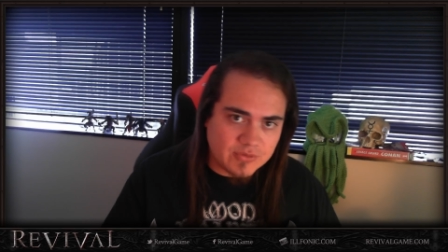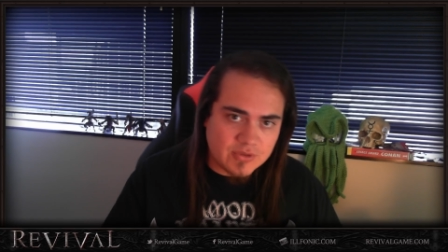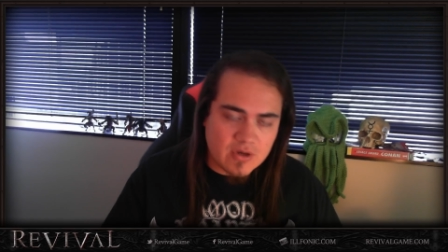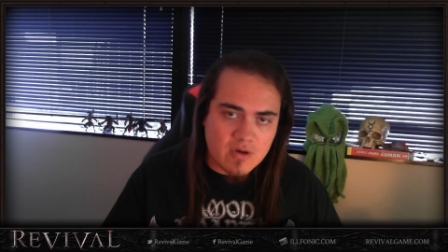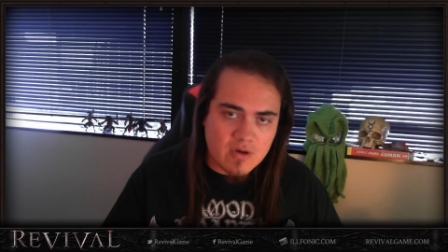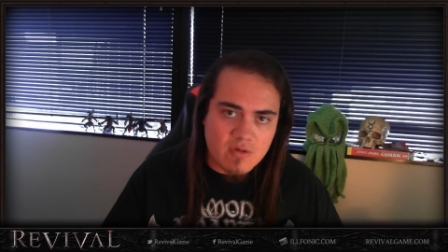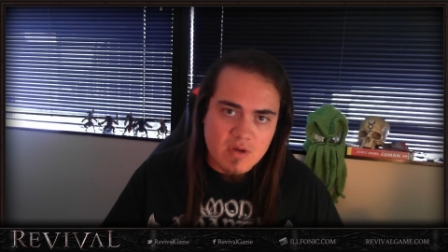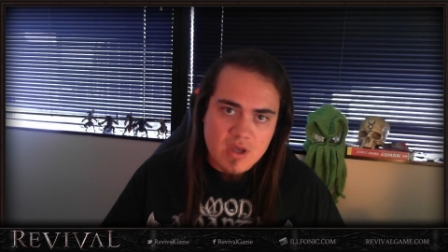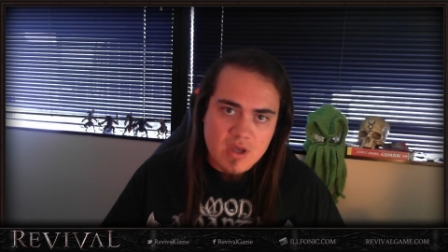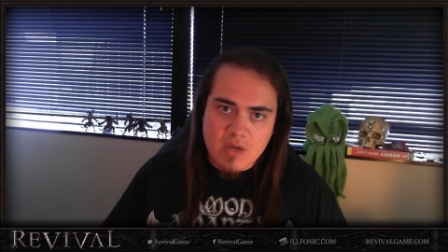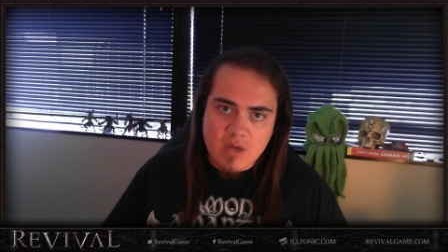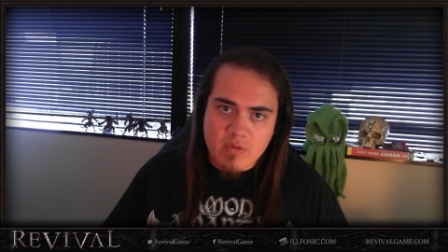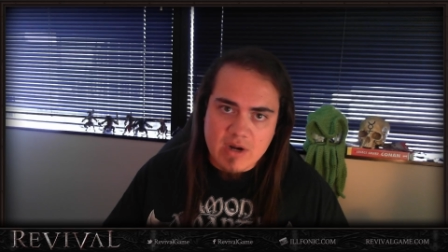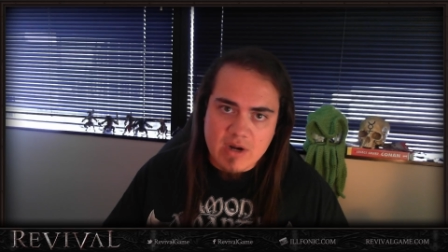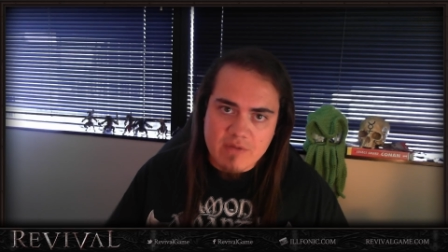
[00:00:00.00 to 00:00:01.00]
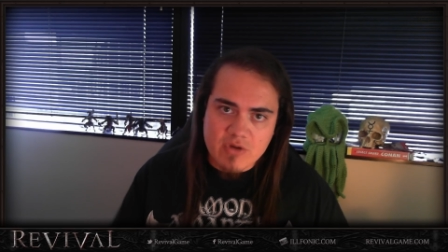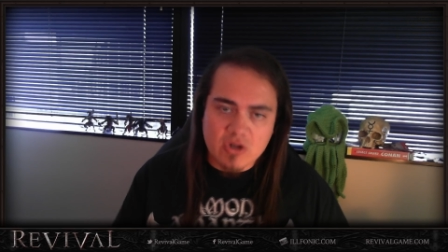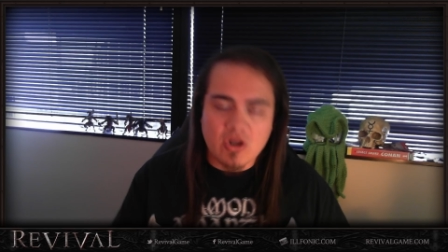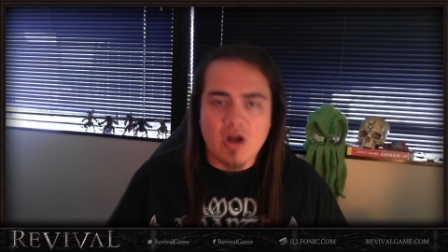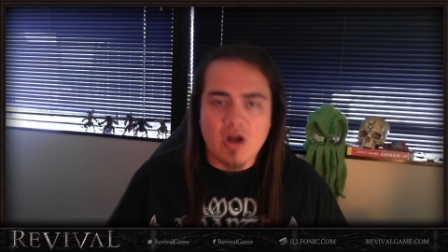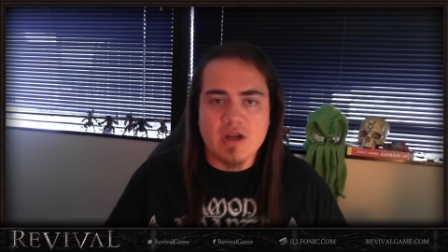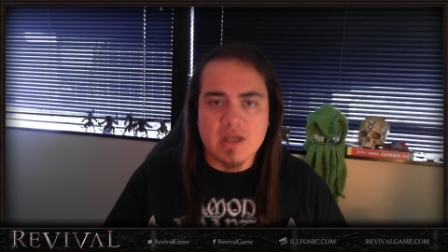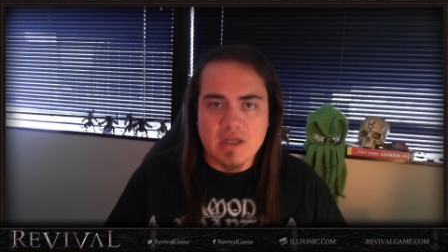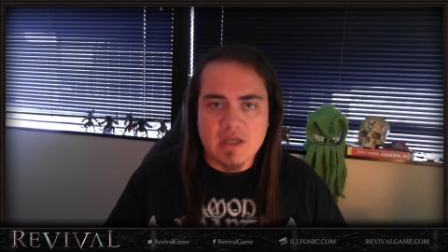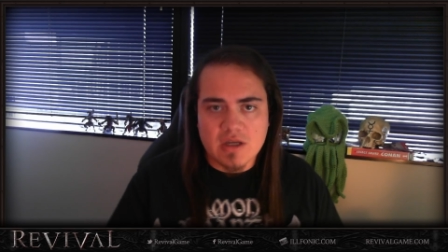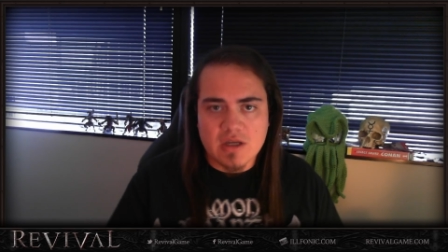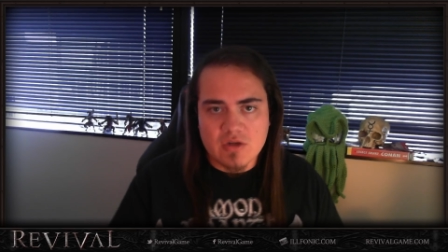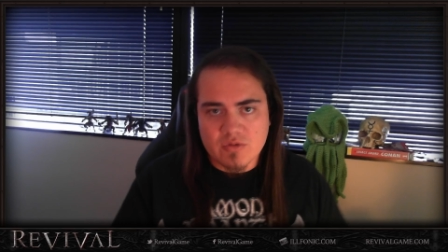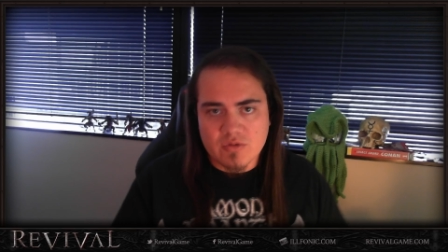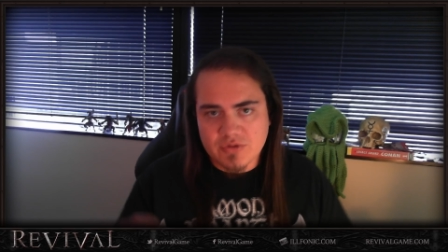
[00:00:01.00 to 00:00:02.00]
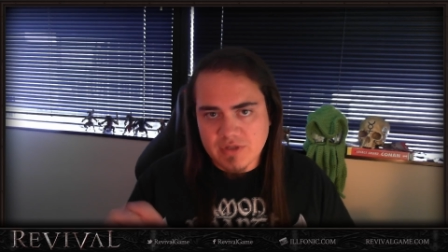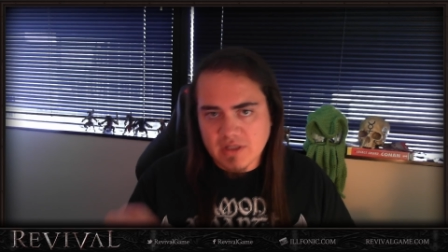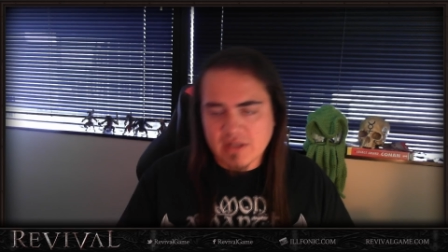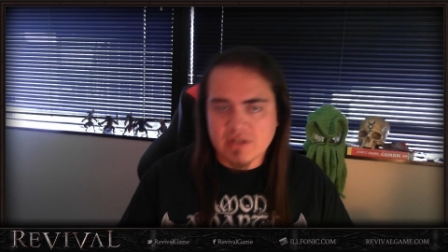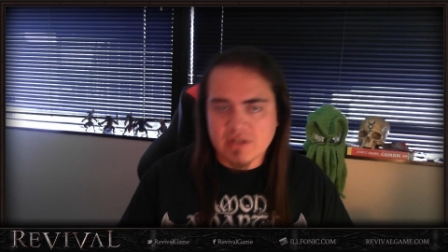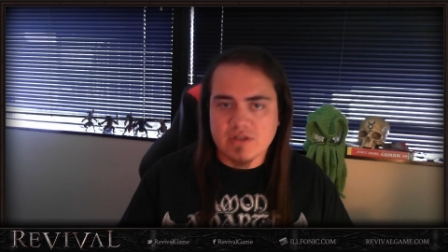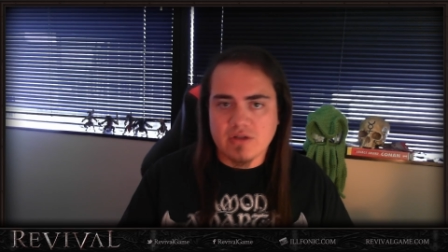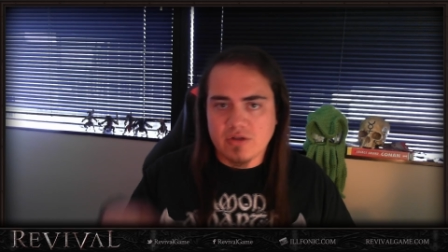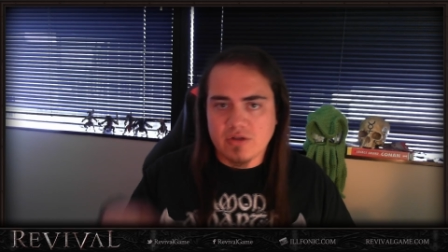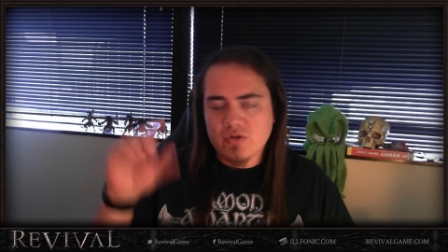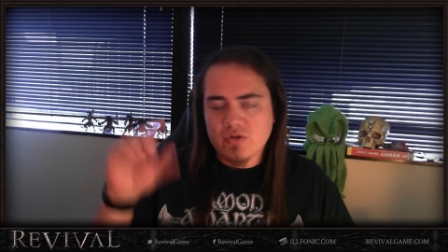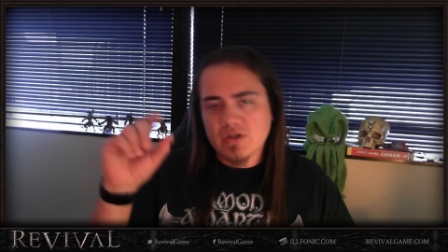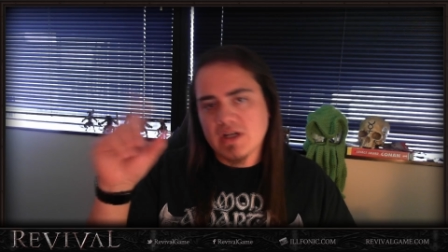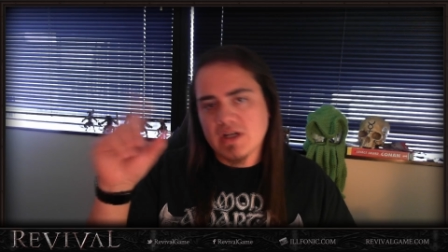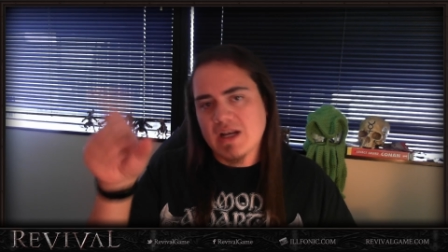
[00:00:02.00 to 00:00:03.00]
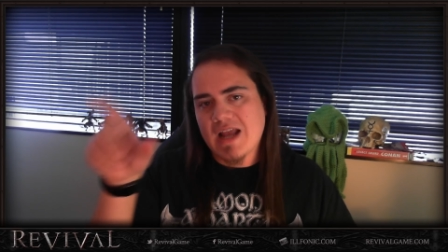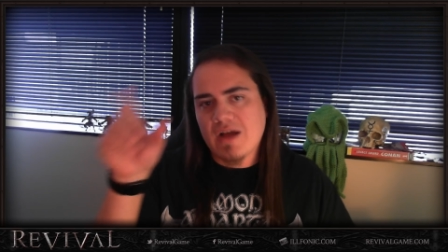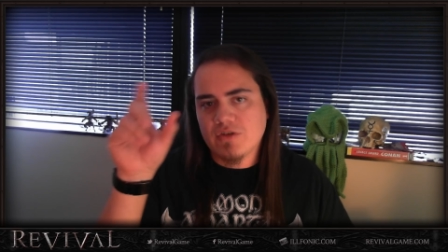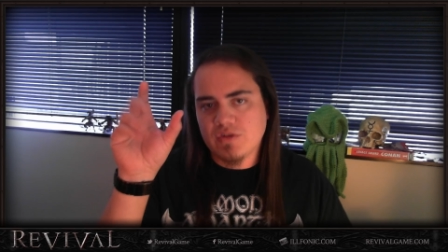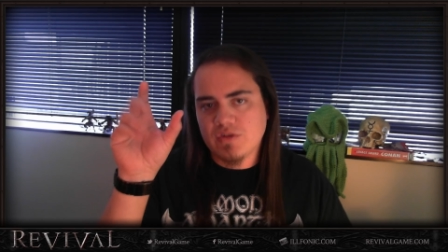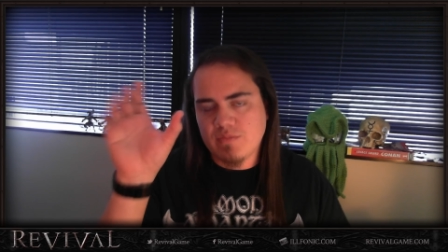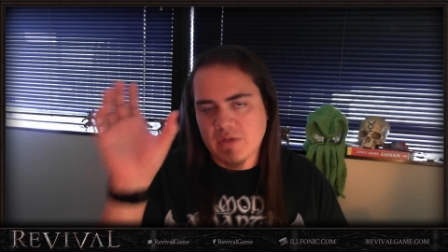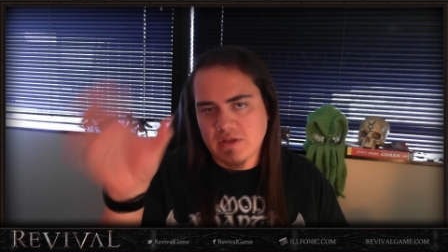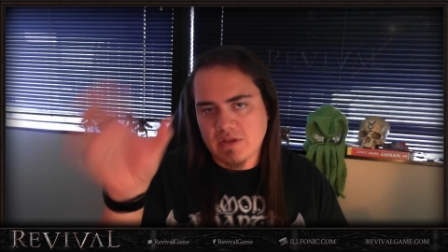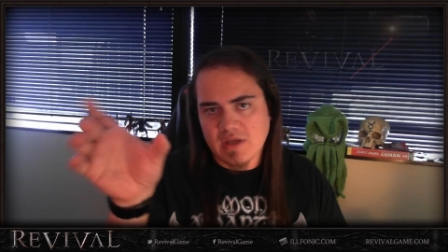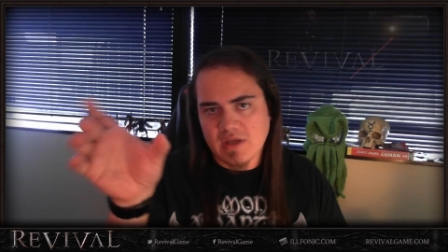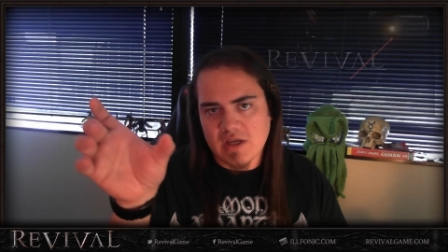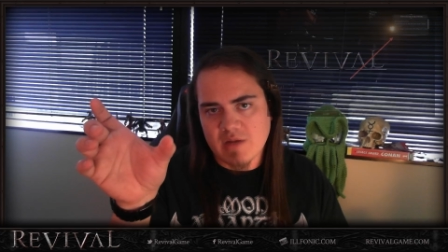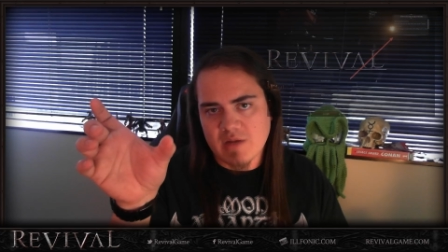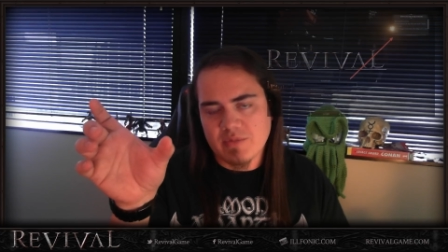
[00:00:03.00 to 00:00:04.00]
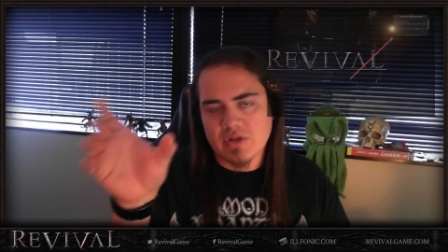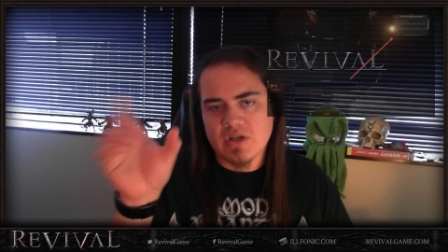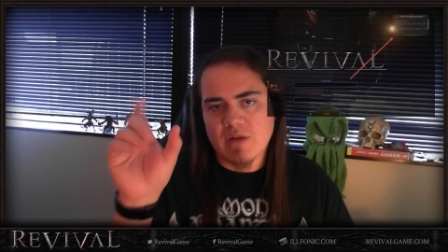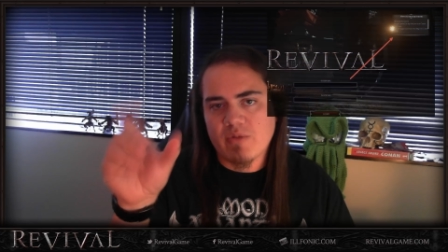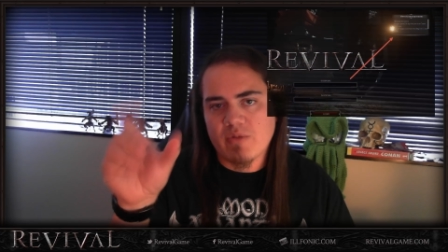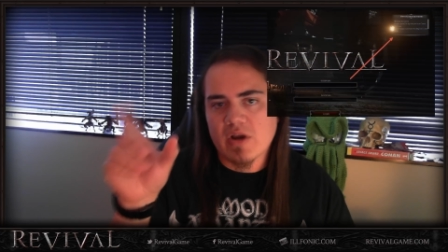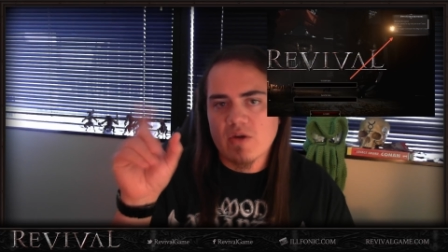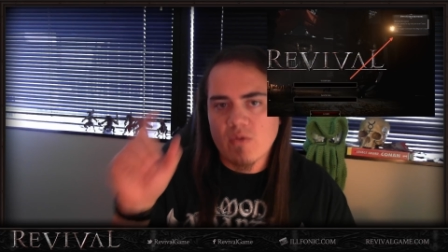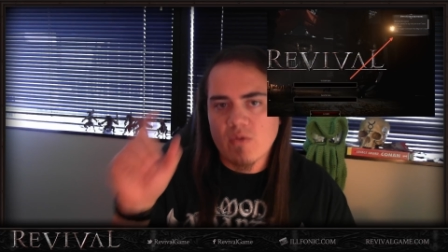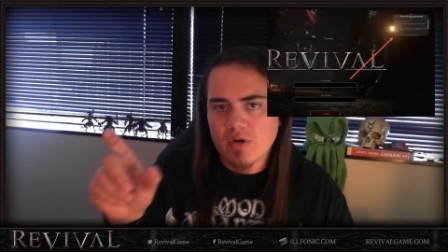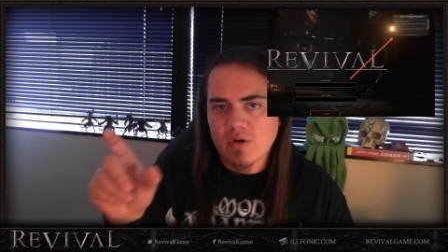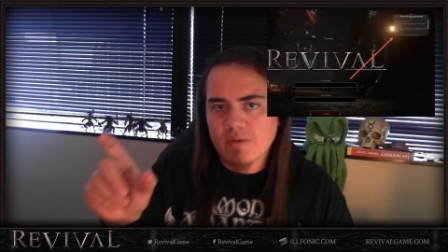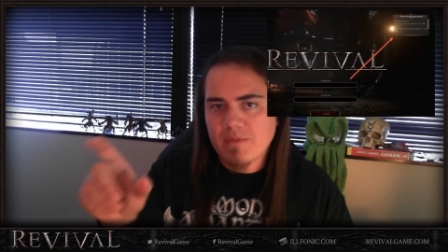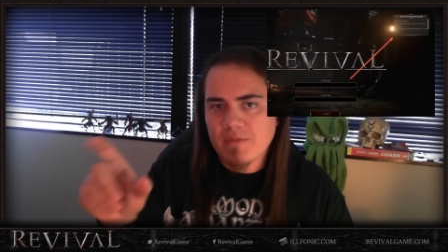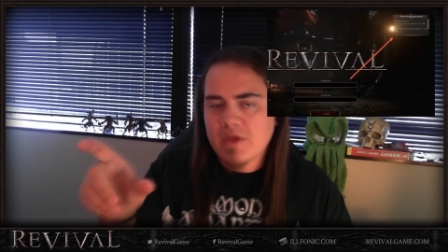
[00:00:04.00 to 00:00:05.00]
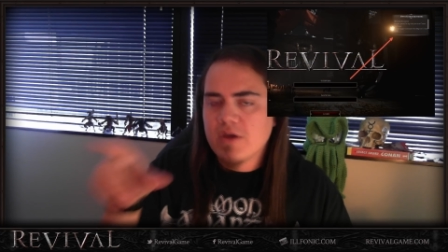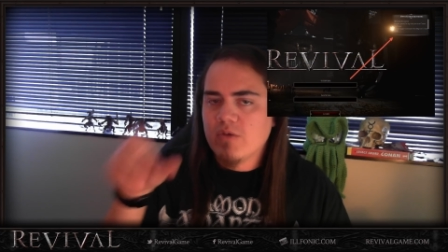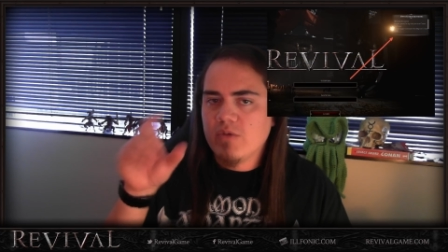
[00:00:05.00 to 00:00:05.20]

So whenever you're logging in, you'll see like there's a little news and announcement thing up in the top right corner.